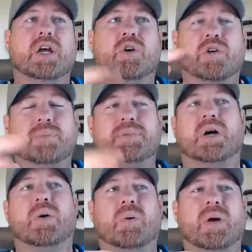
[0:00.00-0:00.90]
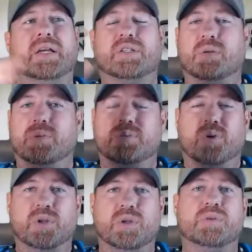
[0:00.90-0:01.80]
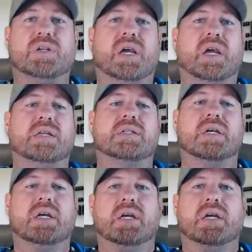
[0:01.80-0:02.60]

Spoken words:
crypto has so much more use case,